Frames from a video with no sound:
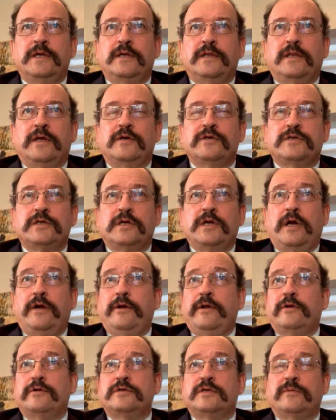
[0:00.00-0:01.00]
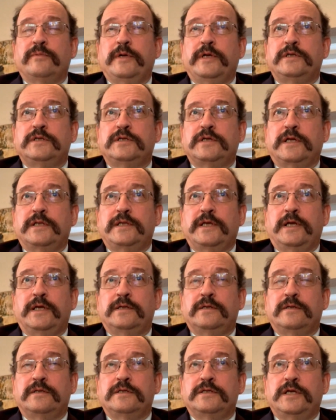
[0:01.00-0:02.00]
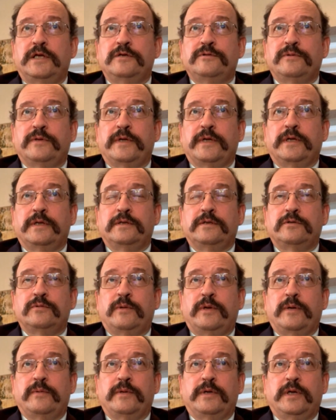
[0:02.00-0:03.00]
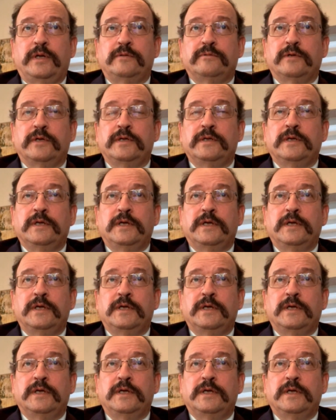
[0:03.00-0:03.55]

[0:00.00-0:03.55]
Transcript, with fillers: there are scenarios in which, at the end of the century in 2100,